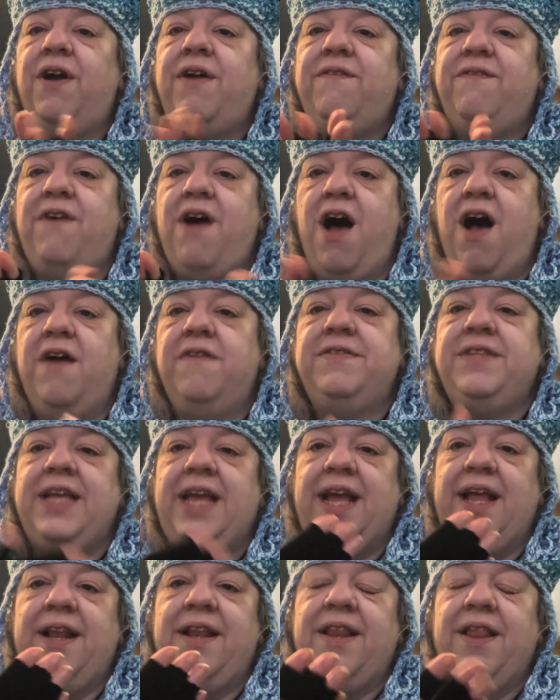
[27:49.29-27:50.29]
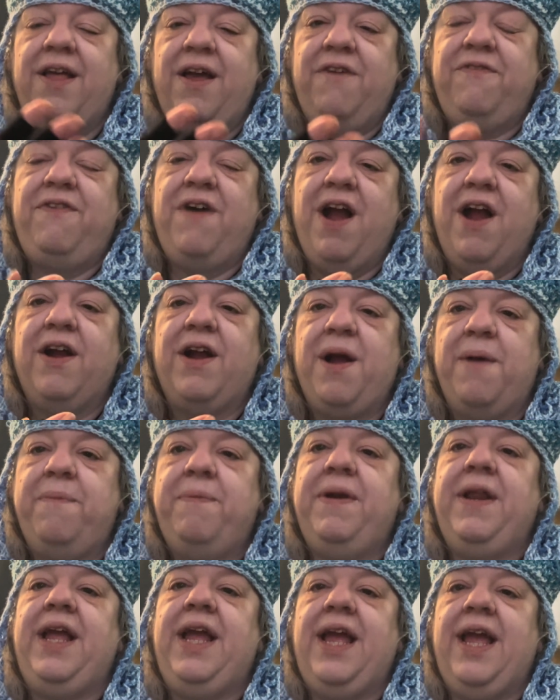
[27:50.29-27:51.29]
involved in a fire
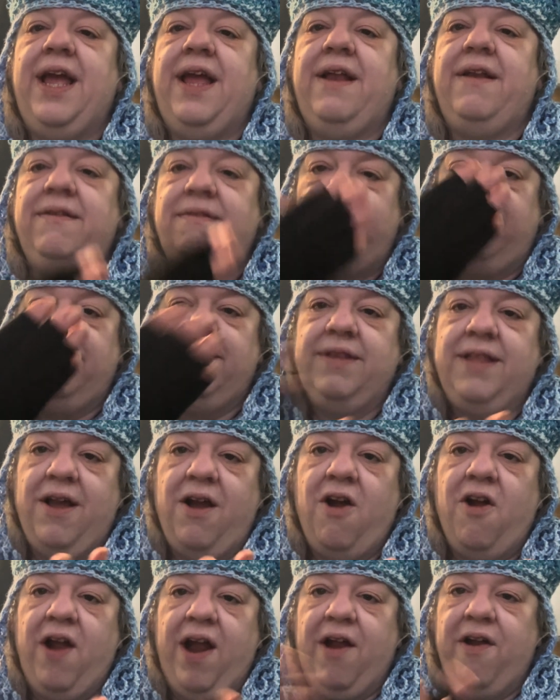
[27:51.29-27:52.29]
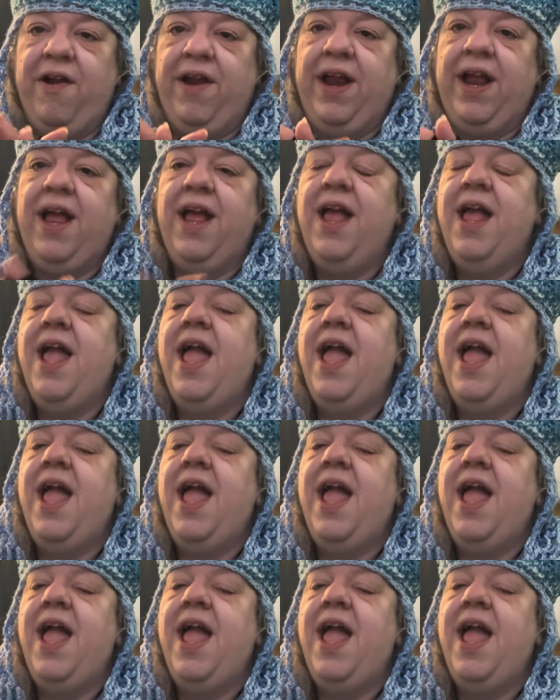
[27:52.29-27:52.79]
company in our area.